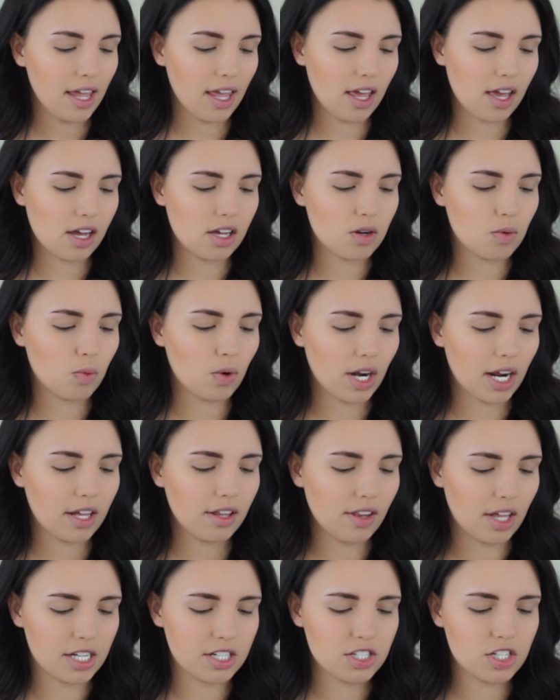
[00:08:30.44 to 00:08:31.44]
And what I
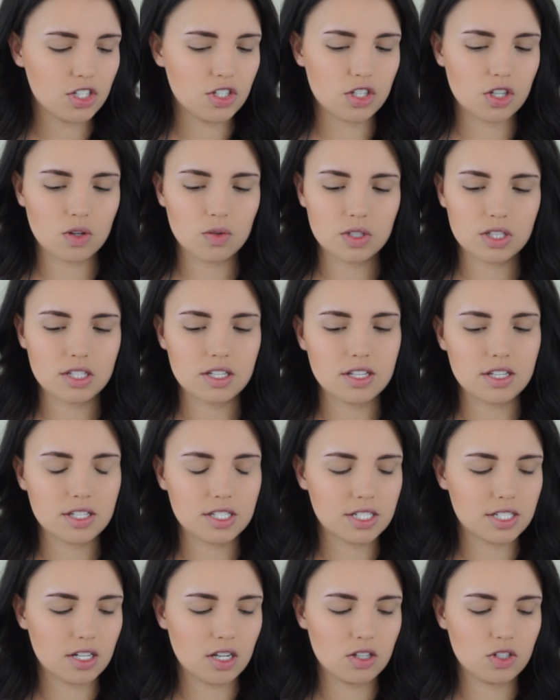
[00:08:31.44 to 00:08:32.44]
like to do with
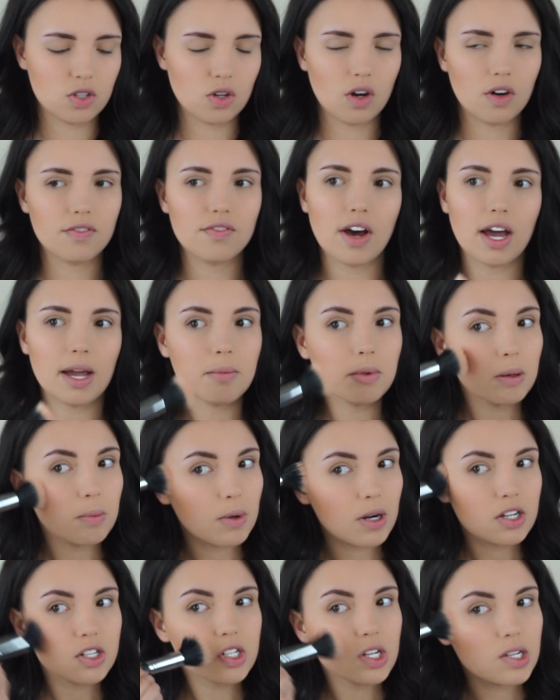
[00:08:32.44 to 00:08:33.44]
these dual fiber
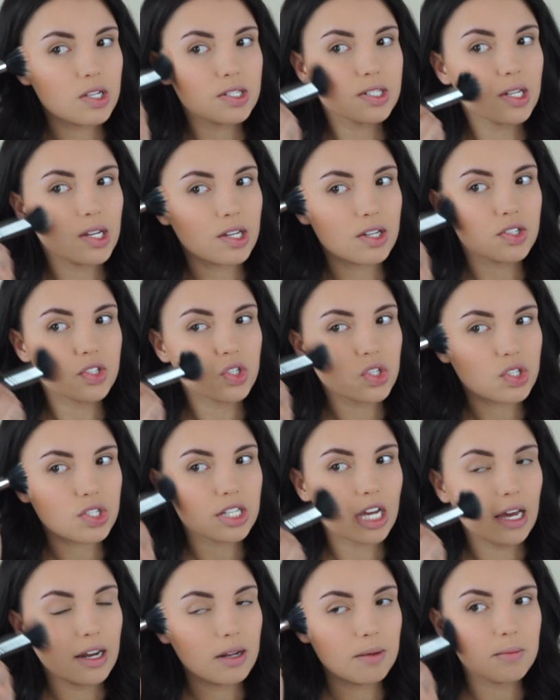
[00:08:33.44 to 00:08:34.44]
brushes is
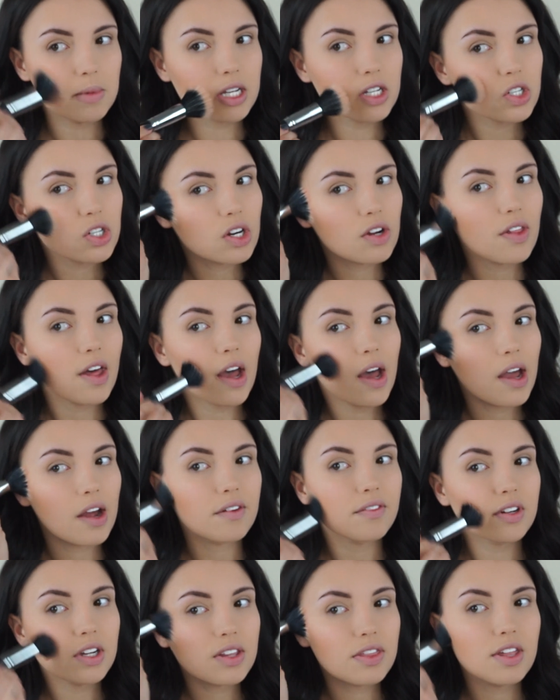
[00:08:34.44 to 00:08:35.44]
just kind of make sure that
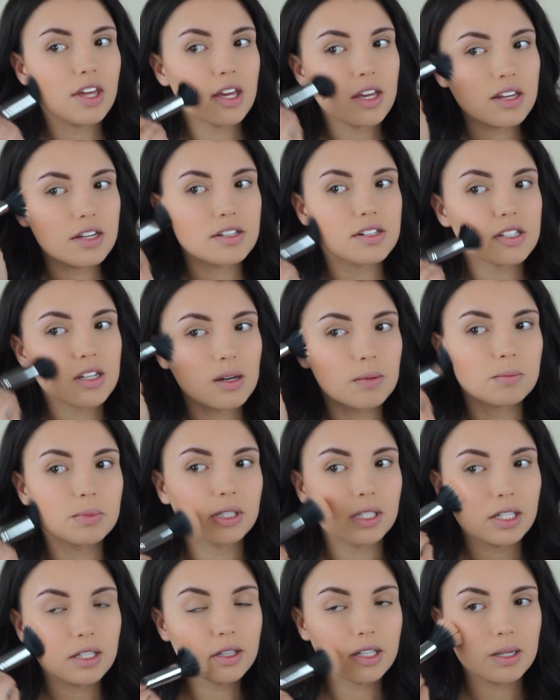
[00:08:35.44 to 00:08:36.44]
everything is
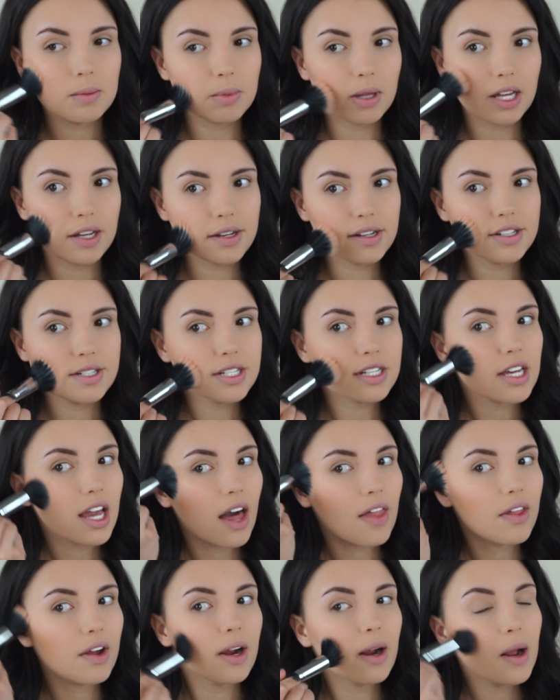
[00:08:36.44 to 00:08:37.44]
completely blended
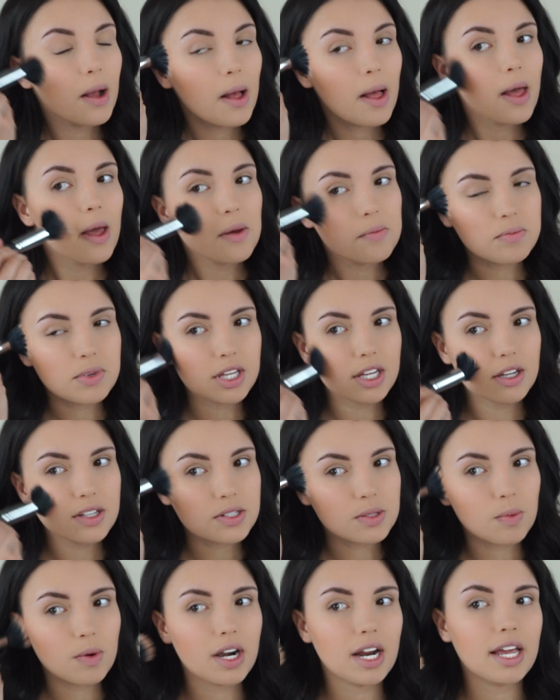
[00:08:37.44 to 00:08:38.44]
together,
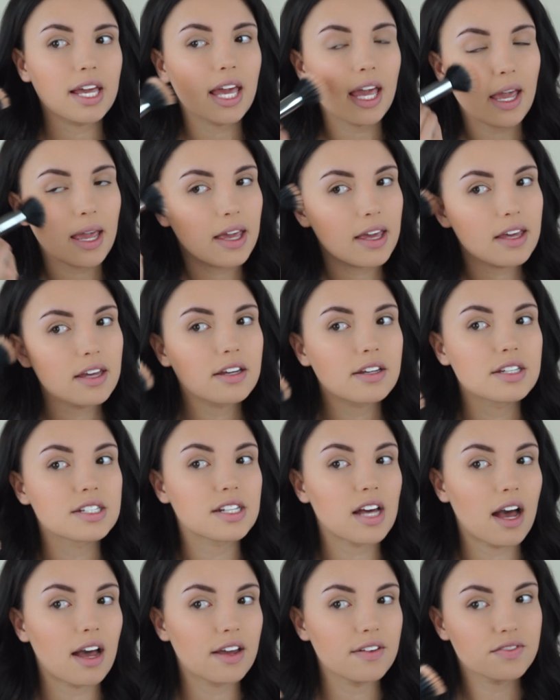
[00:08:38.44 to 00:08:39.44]
because what I hate, because
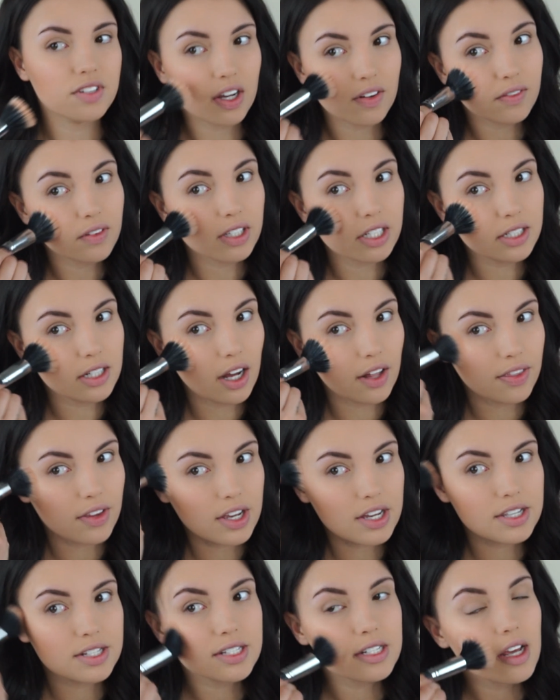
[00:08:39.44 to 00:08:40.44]
I have definitely done
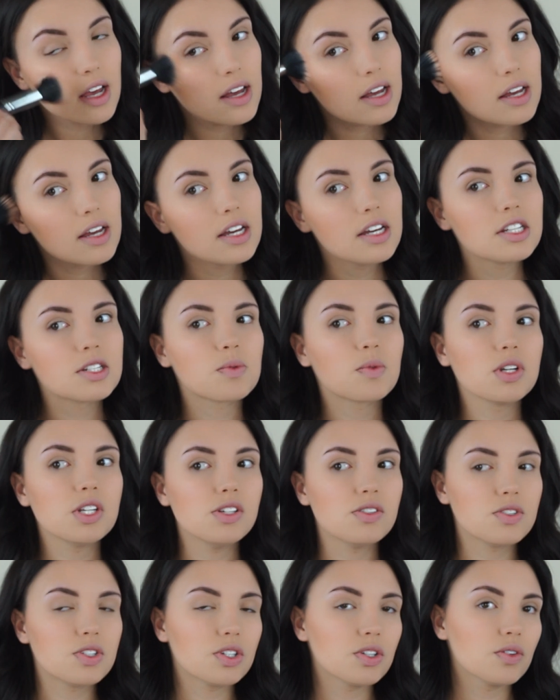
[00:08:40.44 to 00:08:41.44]
this, is when
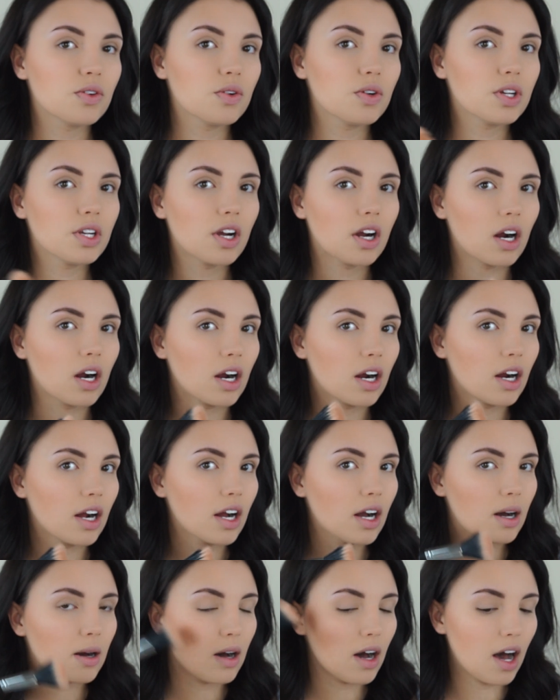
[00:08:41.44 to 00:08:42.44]
you do your
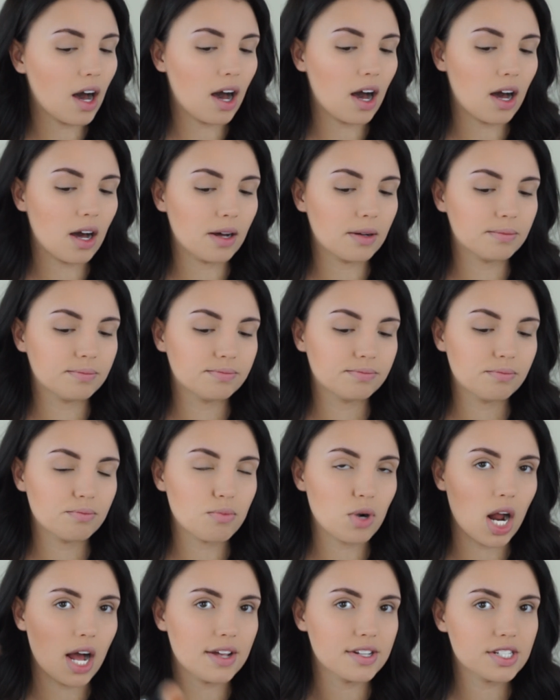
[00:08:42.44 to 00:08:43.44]

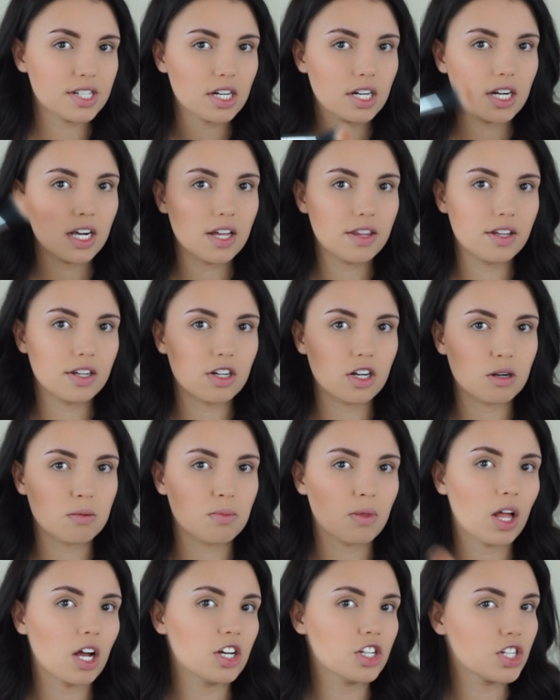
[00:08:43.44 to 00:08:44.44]
bronzer and then your
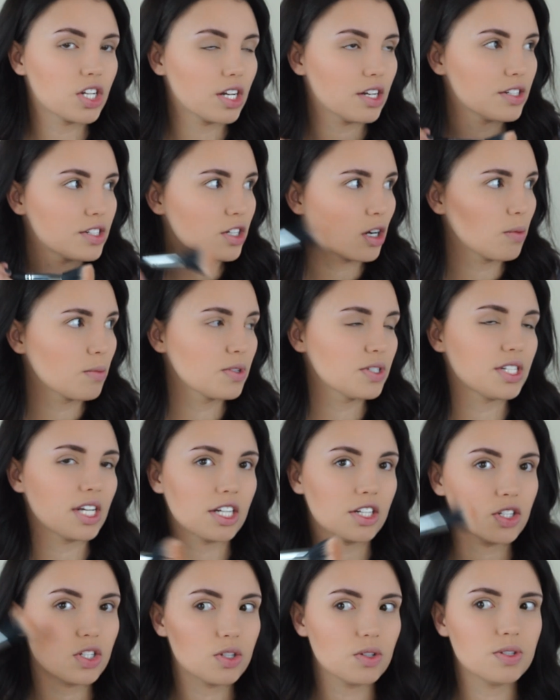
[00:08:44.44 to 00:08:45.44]
blush and it's almost
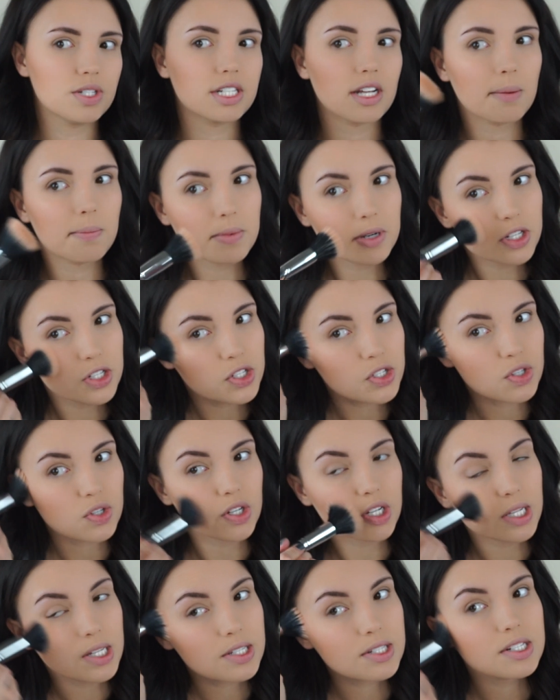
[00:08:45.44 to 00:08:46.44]
like two separate
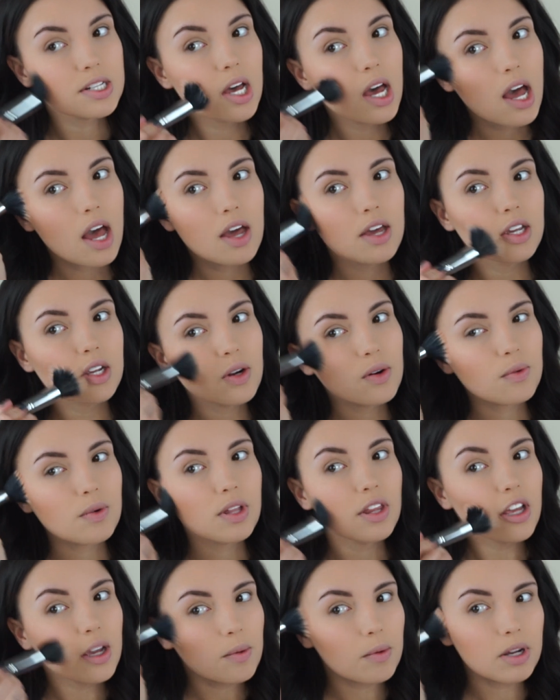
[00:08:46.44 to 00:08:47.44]
streaks. You
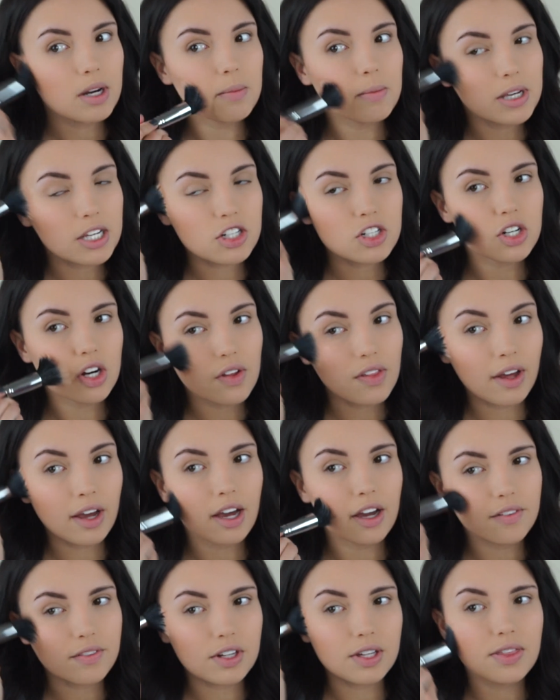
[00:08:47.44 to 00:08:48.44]
really want to make sure that
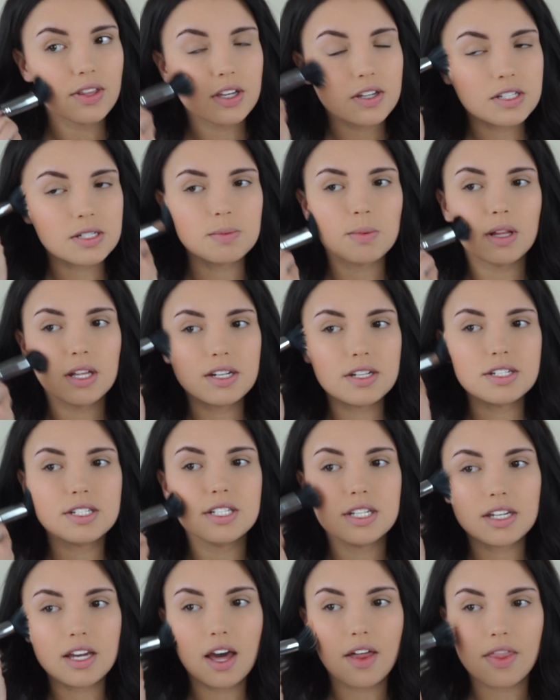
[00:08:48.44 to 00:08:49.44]
everything is blended
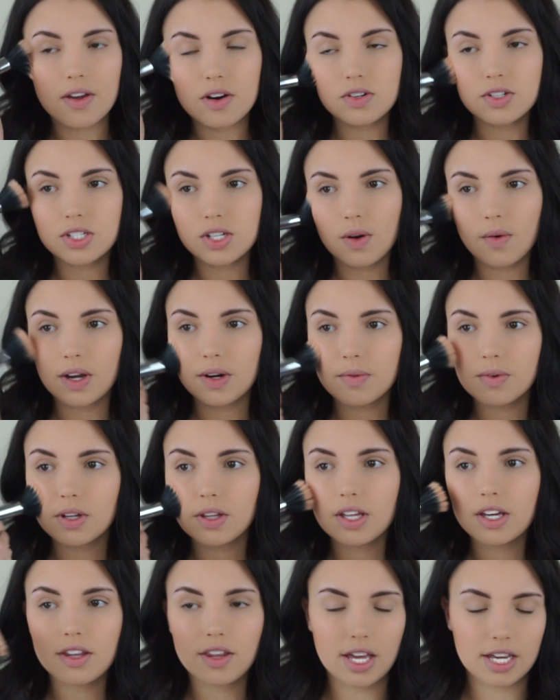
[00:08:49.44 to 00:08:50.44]
together. So I
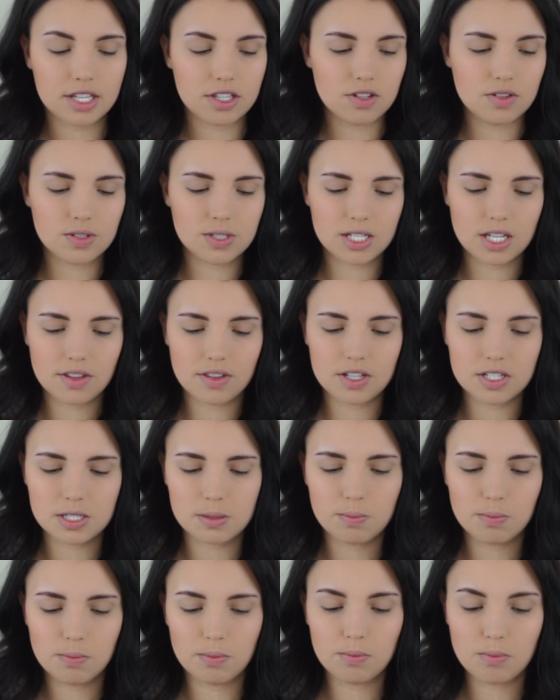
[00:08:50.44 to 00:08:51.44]
really like using
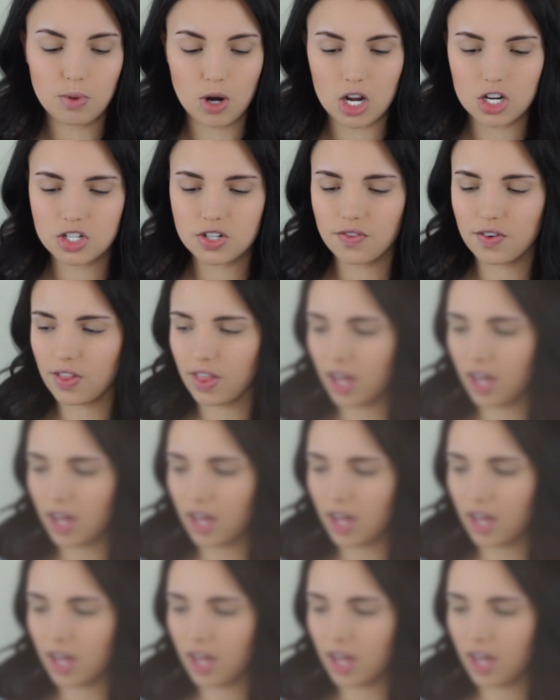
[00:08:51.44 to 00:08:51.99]
this brush for